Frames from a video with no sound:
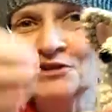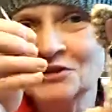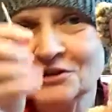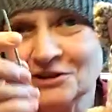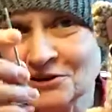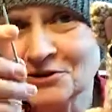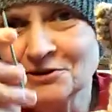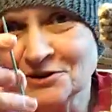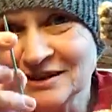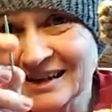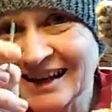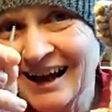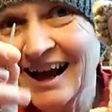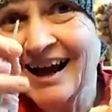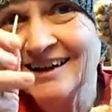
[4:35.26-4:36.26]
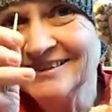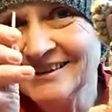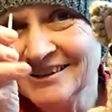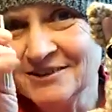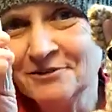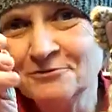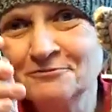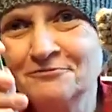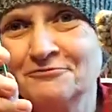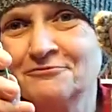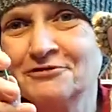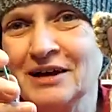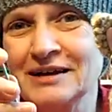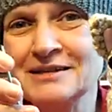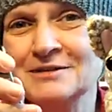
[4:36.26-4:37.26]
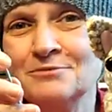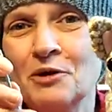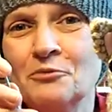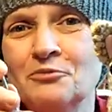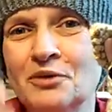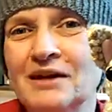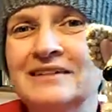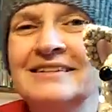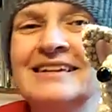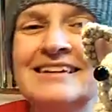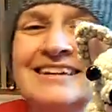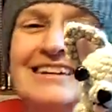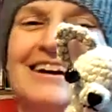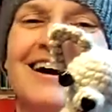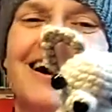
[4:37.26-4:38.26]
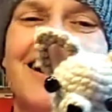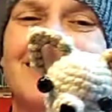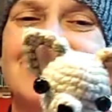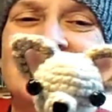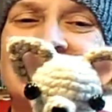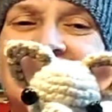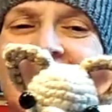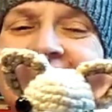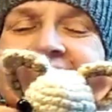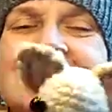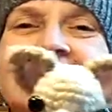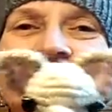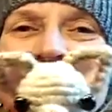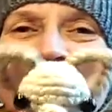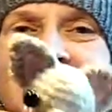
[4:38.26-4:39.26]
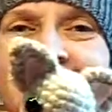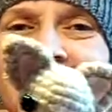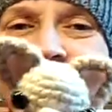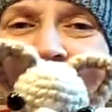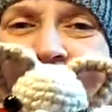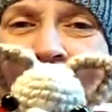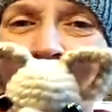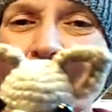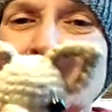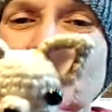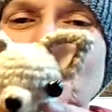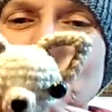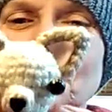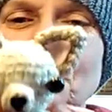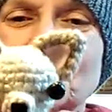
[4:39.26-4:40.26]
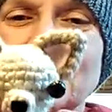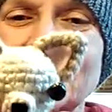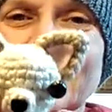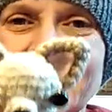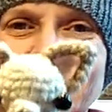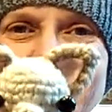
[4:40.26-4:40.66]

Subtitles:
to use a little flexible bendy on a tiny little amigurumi like